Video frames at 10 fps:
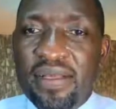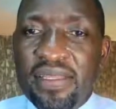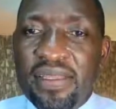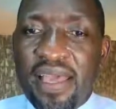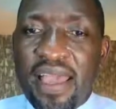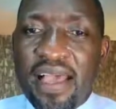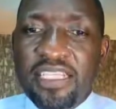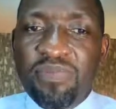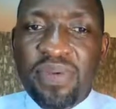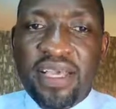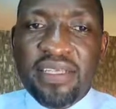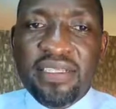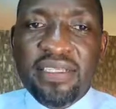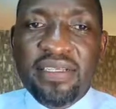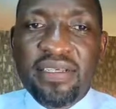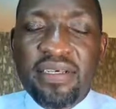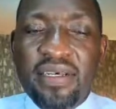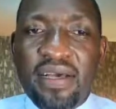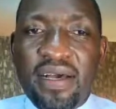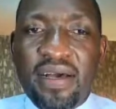airspace
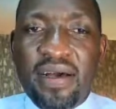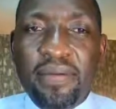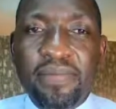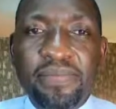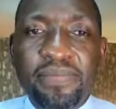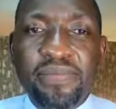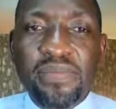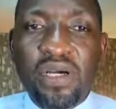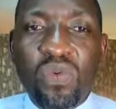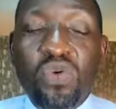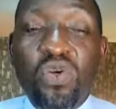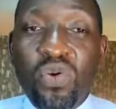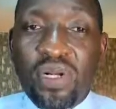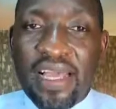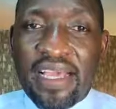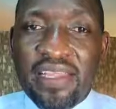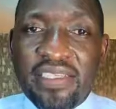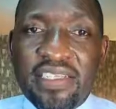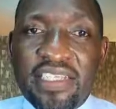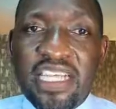would look like.
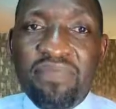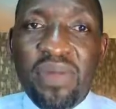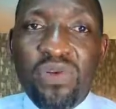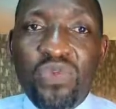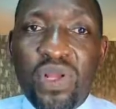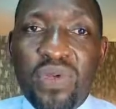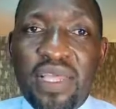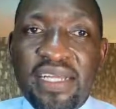This is the same balloon you're looking at